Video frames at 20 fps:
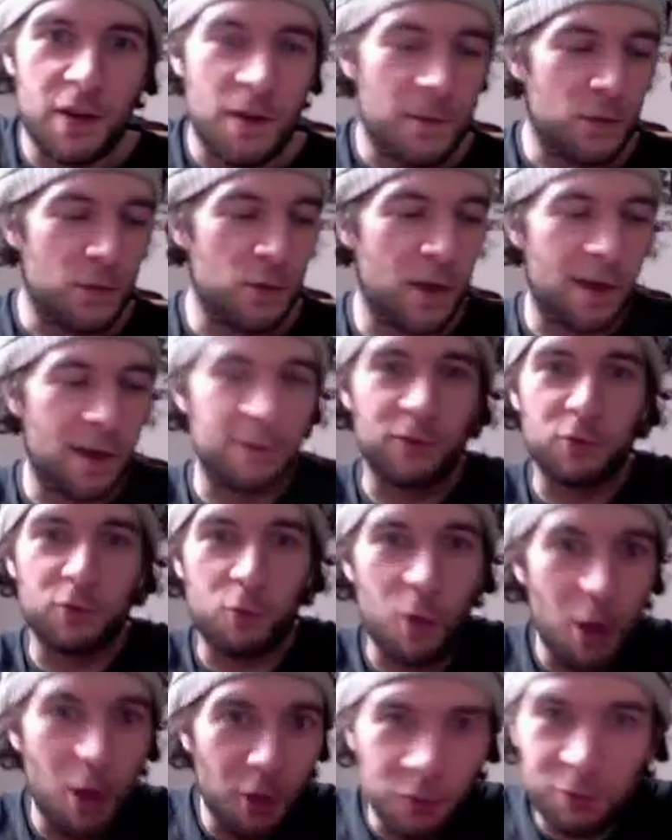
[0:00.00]
you have
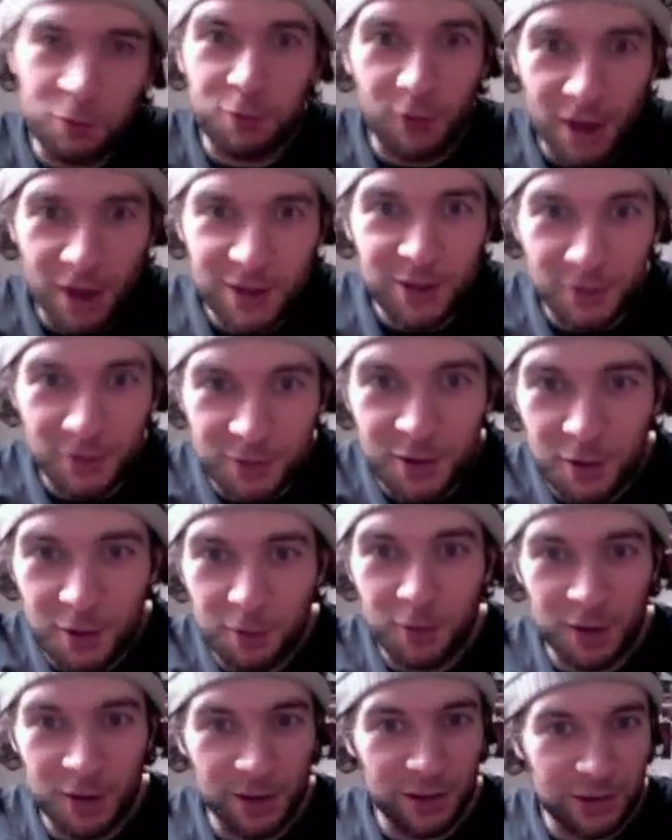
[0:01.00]
12 frets of
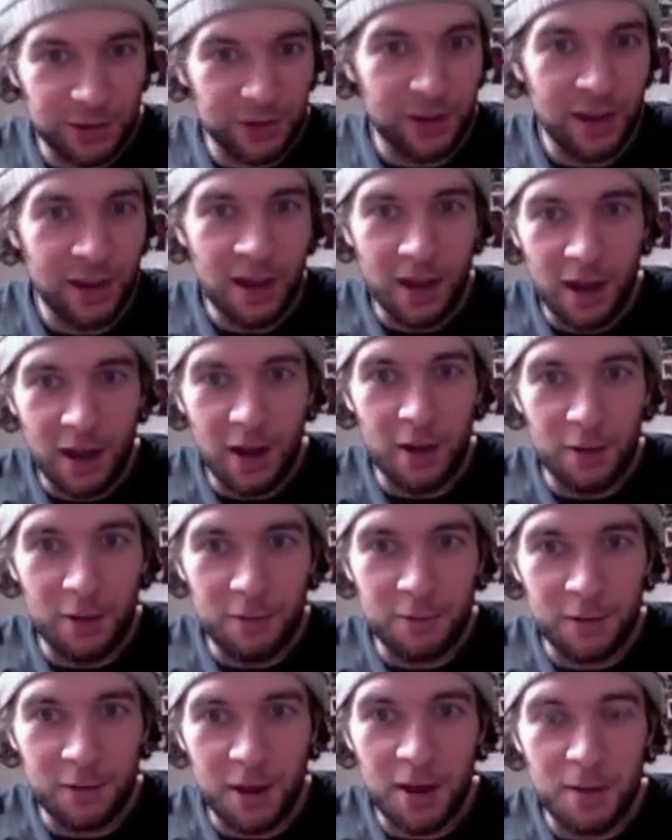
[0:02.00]
difference
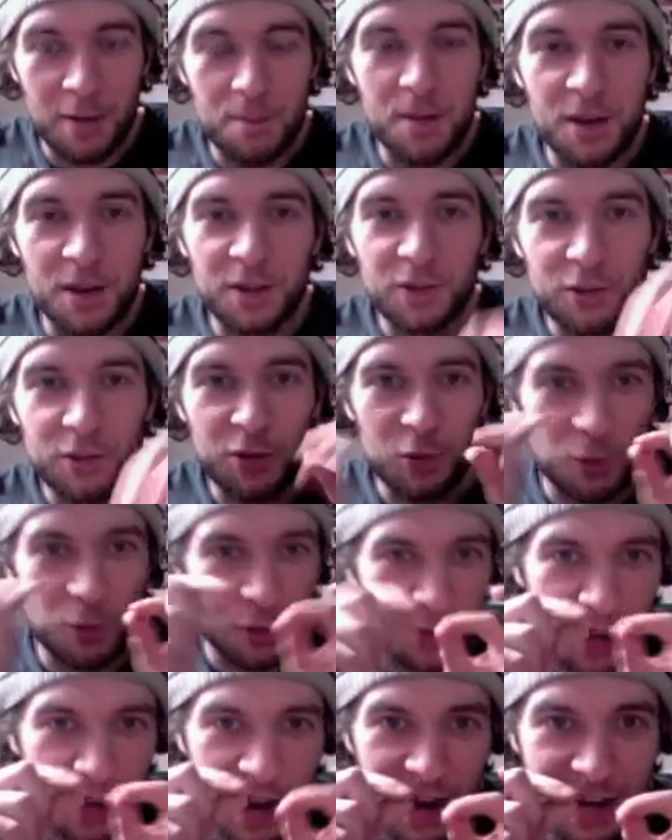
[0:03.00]
of
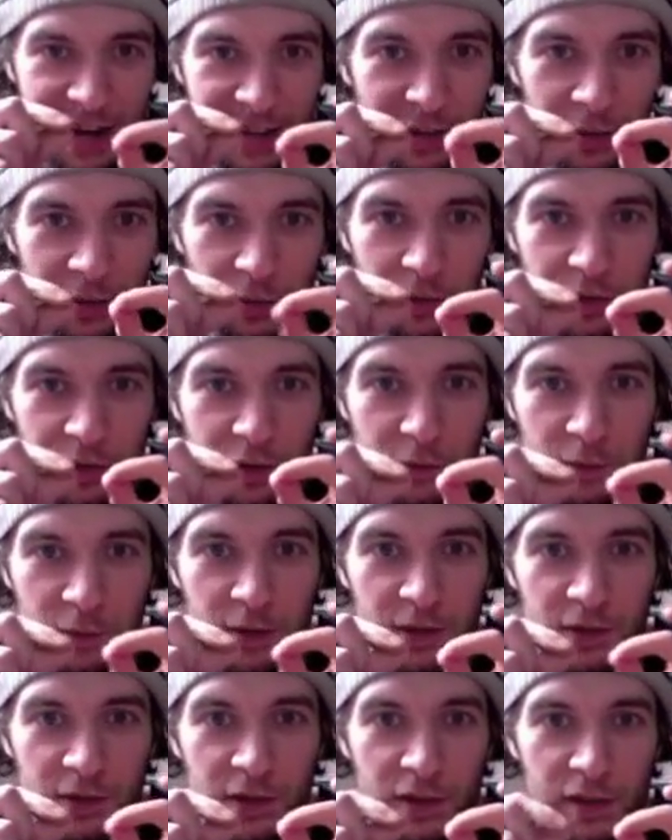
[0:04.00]
minuscule, tiny little
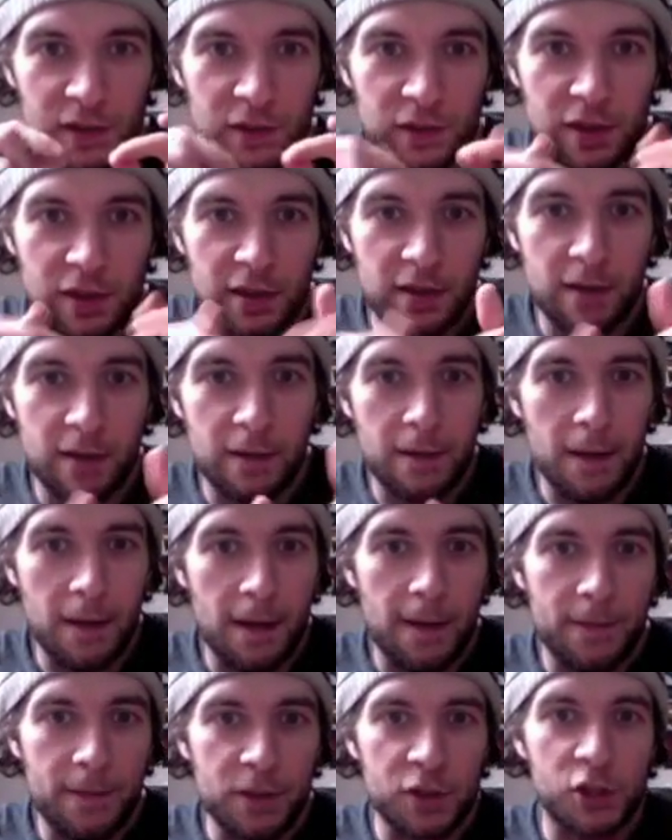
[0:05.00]
differences in
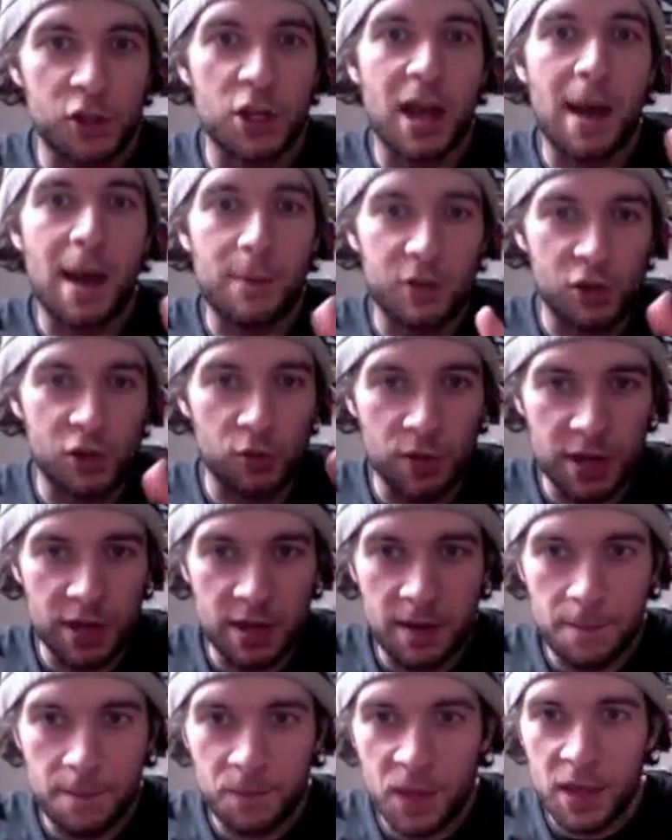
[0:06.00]
the
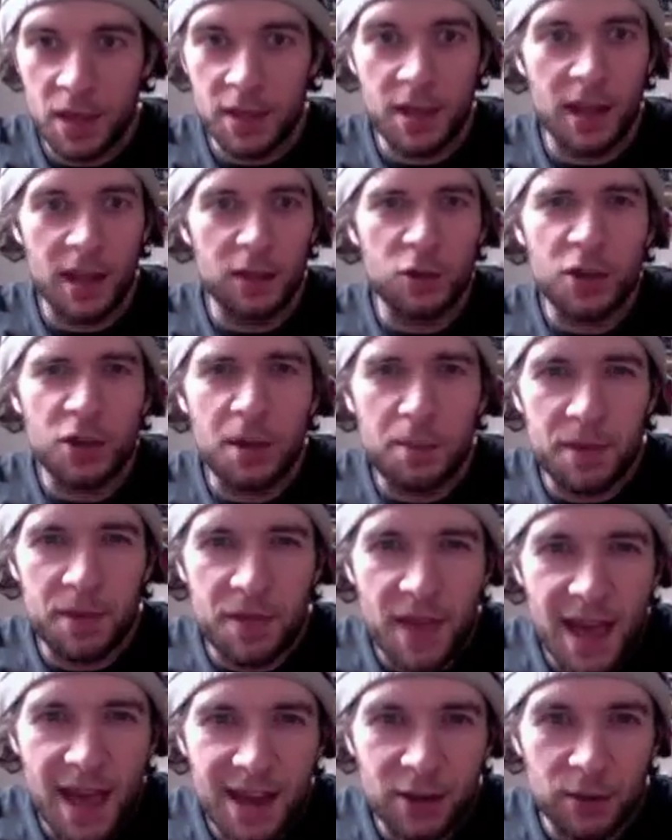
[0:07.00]
geometry. You gotta look up
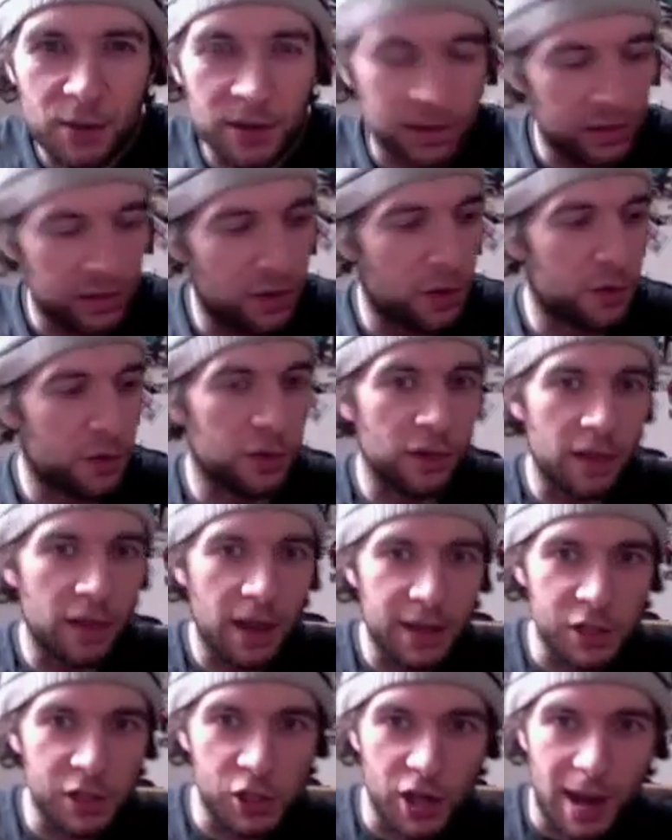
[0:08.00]
Pythagoras. You know, there's a
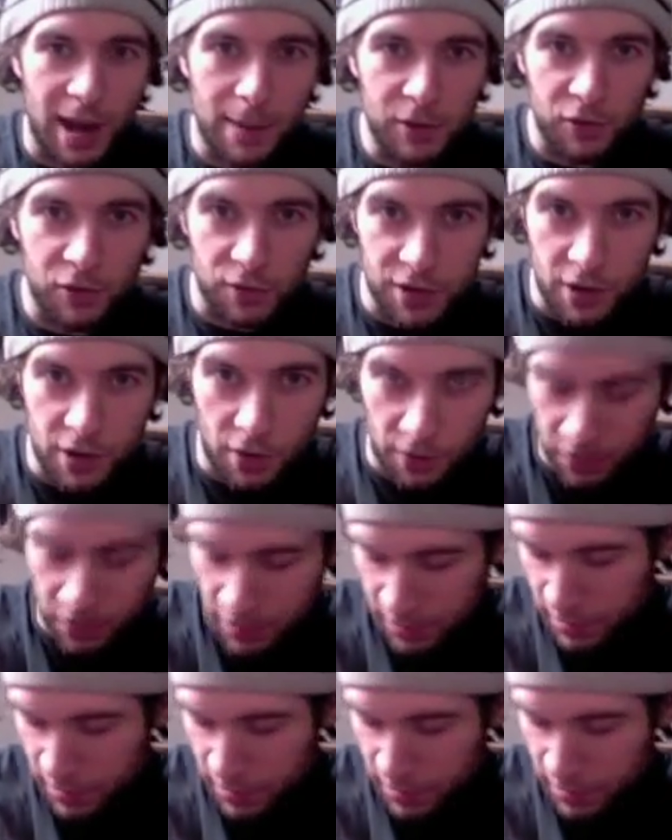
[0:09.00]
lot of geometry going on